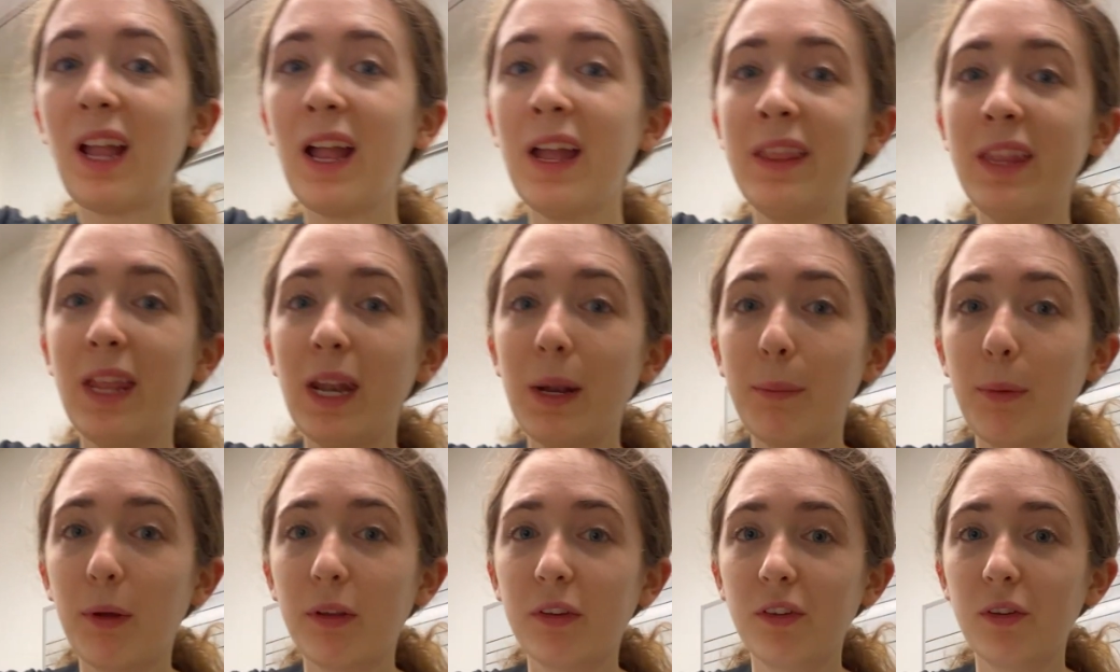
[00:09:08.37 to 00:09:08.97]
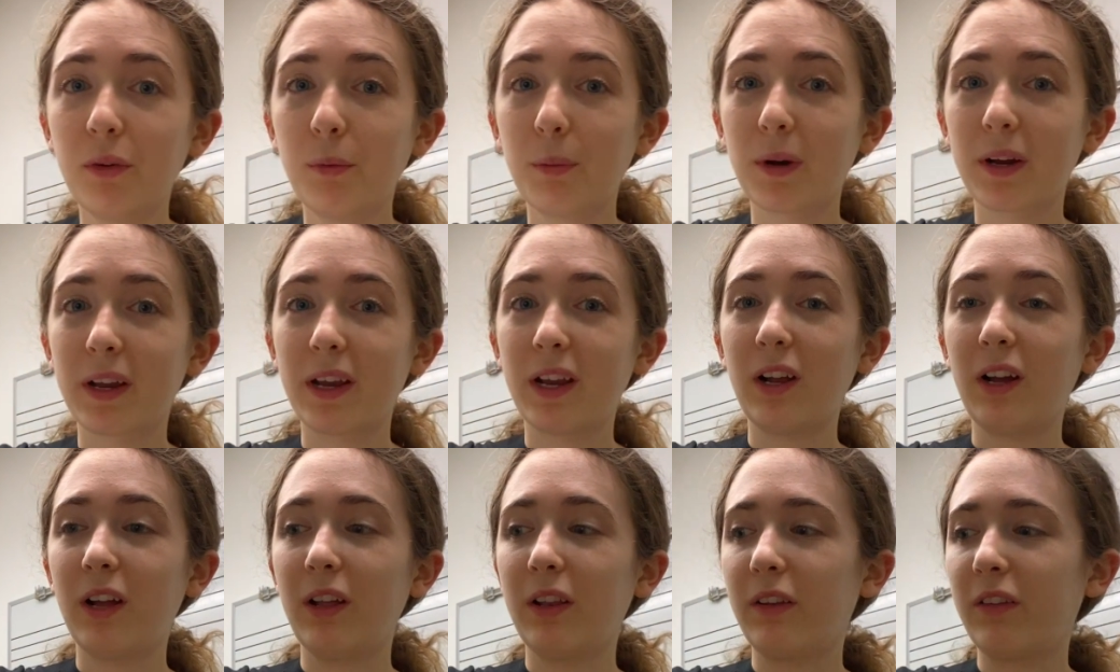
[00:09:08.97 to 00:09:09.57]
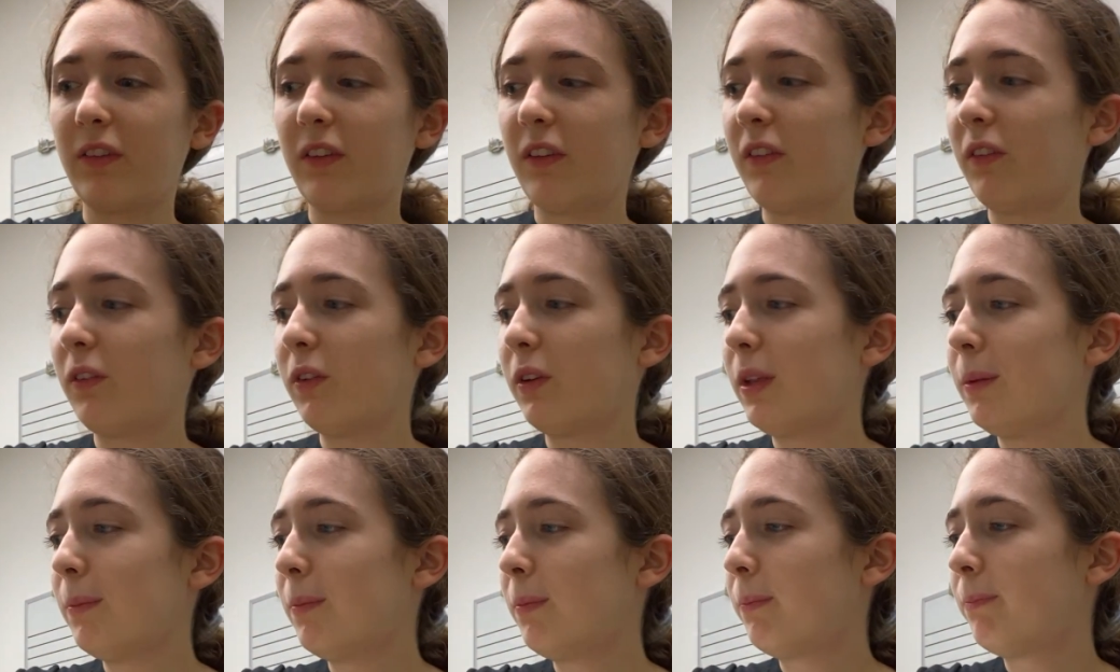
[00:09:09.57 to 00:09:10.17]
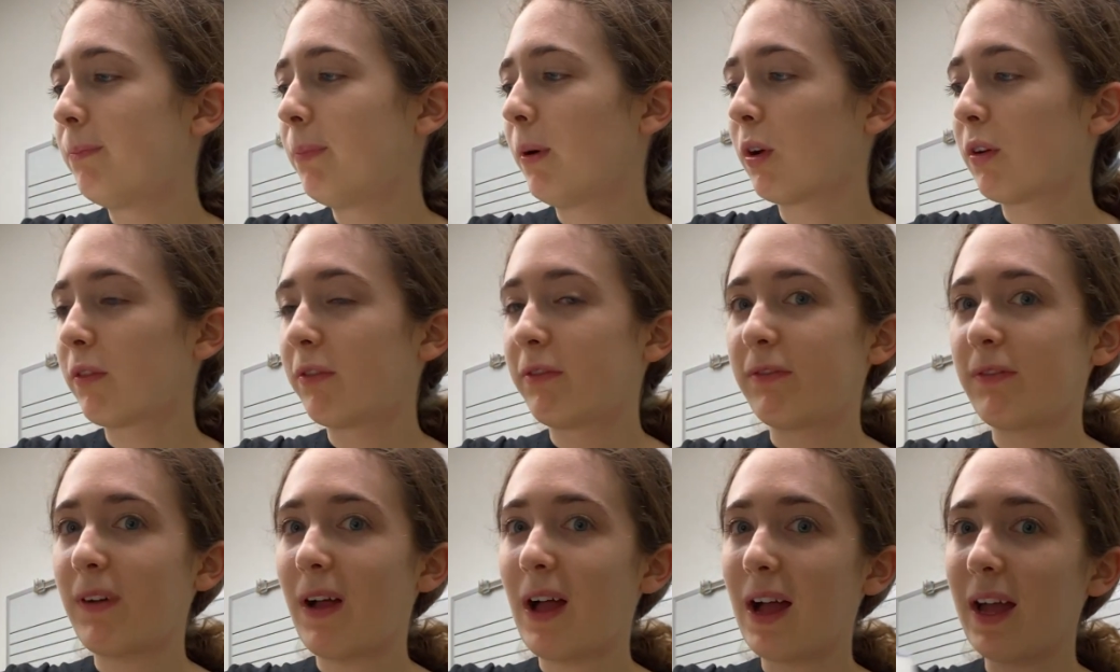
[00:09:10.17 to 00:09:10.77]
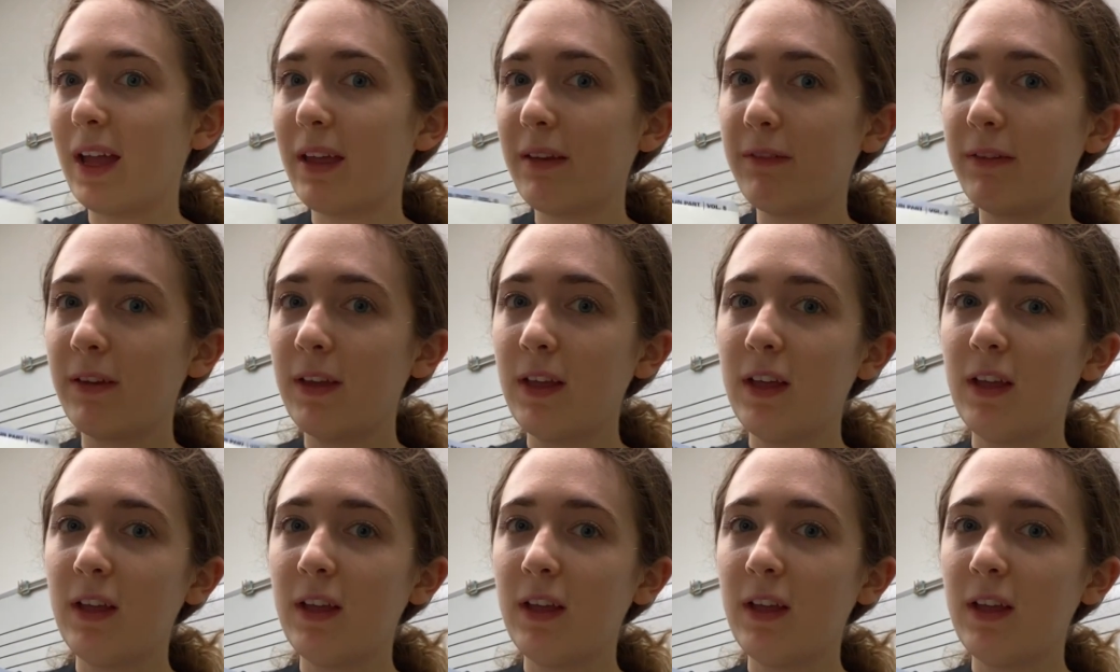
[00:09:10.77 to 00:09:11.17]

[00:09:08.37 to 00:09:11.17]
And then I'm also working on Suzuki Book 5.